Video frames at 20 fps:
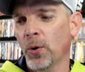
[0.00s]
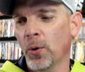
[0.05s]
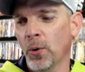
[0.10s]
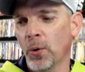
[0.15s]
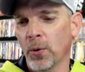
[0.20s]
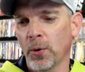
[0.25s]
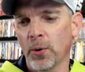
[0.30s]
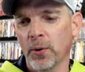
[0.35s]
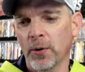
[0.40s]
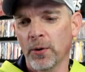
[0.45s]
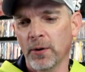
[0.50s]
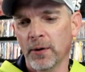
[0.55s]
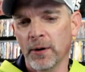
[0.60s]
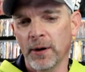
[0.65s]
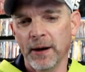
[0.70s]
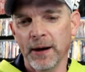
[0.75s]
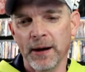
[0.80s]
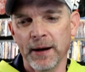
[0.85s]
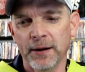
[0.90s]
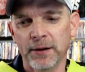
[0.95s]
or
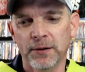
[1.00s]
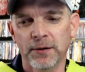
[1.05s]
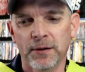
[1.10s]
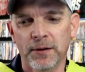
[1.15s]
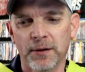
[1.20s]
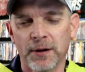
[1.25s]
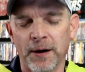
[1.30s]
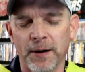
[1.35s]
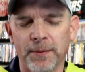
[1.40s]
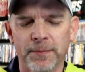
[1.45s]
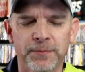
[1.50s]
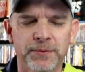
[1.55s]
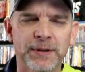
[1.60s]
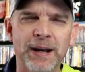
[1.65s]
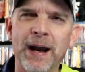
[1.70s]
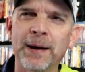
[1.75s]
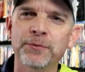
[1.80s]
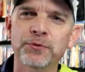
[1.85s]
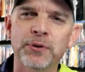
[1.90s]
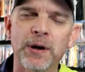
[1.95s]
a um,
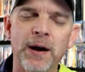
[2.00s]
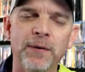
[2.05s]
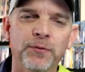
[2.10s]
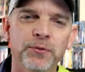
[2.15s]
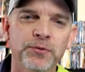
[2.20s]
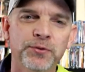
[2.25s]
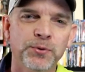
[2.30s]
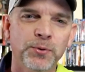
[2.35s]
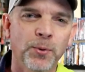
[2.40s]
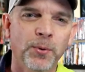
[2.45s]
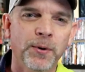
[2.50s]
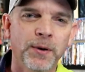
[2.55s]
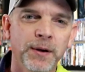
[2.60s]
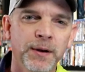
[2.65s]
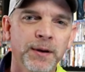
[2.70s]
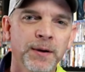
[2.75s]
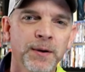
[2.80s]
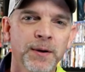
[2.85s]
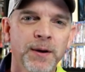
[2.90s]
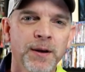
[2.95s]
time travel
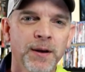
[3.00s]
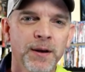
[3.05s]
story,